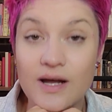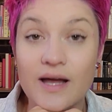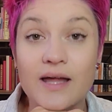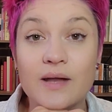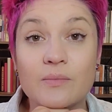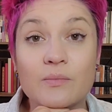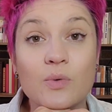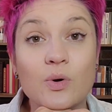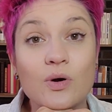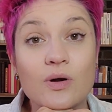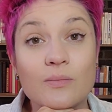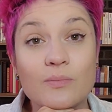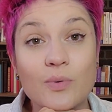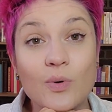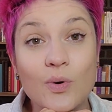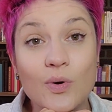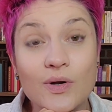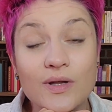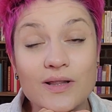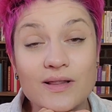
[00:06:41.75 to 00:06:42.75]
And more
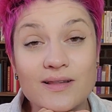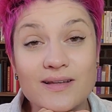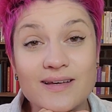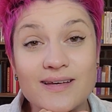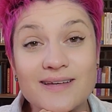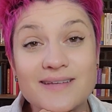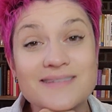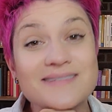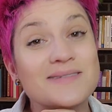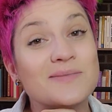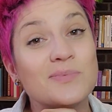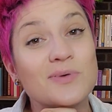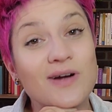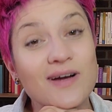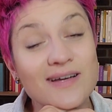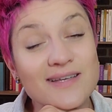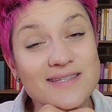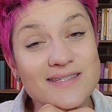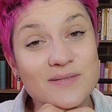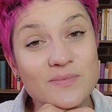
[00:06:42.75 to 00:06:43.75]
importantly,
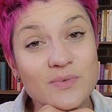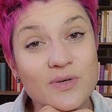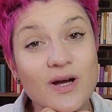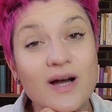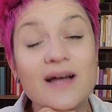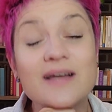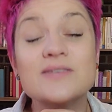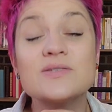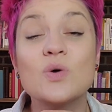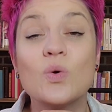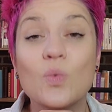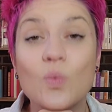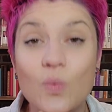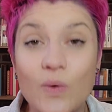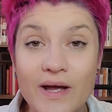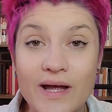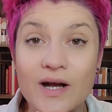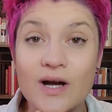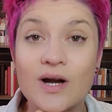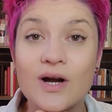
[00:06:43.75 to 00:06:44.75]
surprise, surprise,
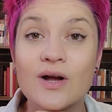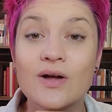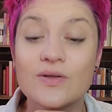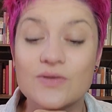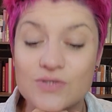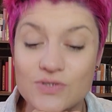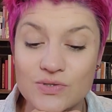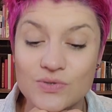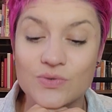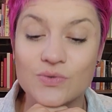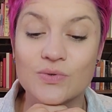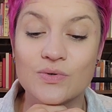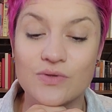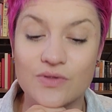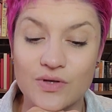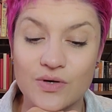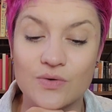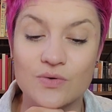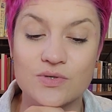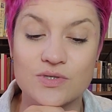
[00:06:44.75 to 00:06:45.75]
where do
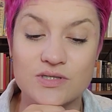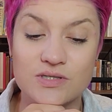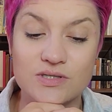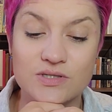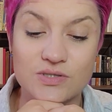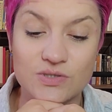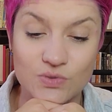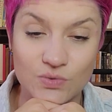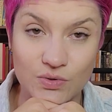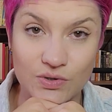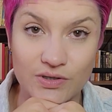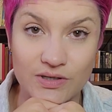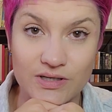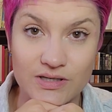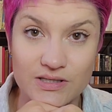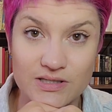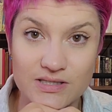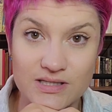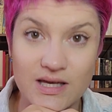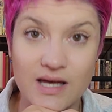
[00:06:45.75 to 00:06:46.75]
those
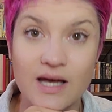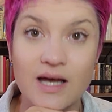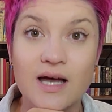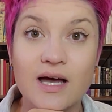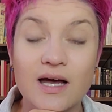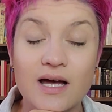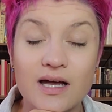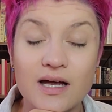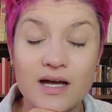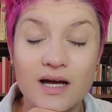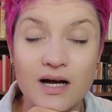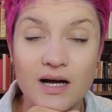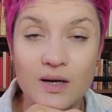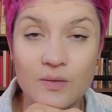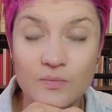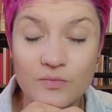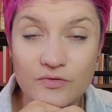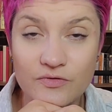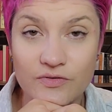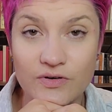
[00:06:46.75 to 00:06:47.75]
stories
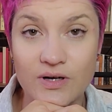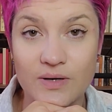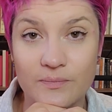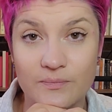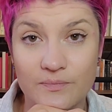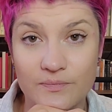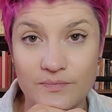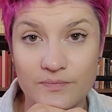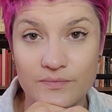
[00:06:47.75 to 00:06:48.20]
come from?